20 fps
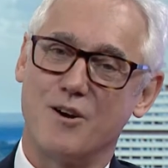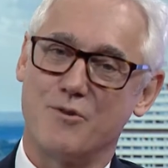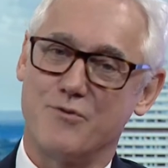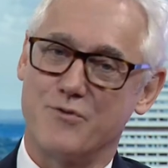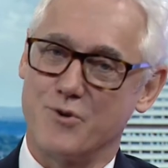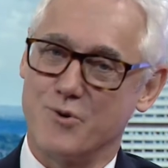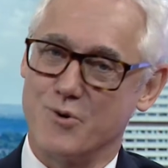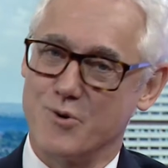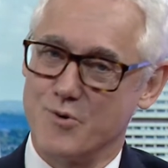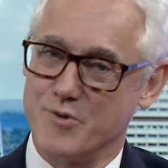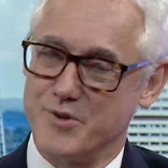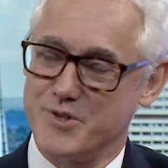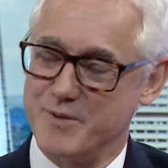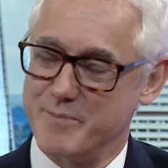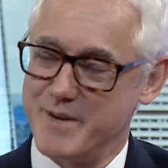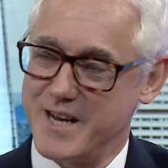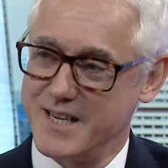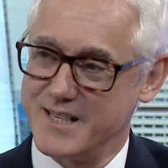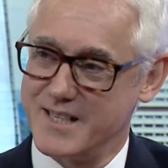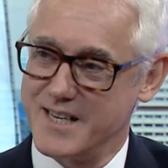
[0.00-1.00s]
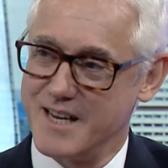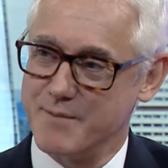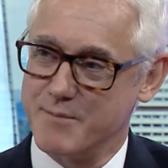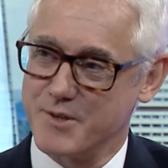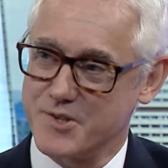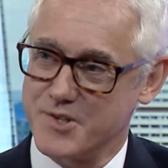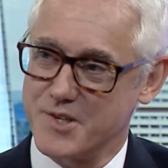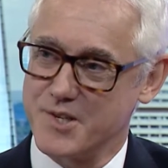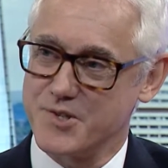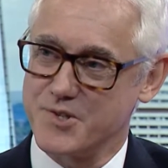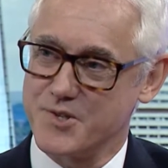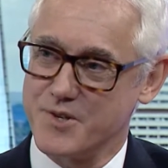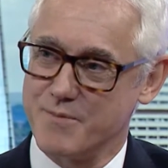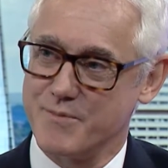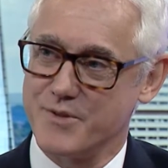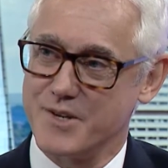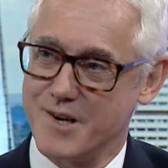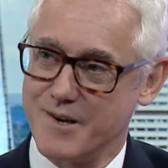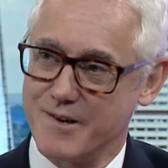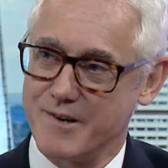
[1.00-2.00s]
for the domain naming system,
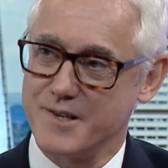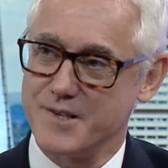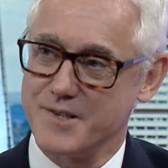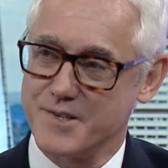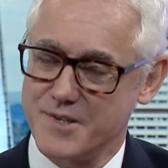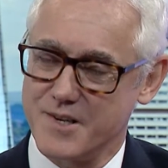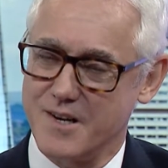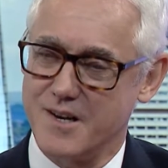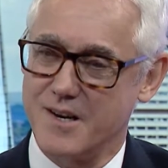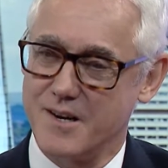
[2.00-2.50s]
there is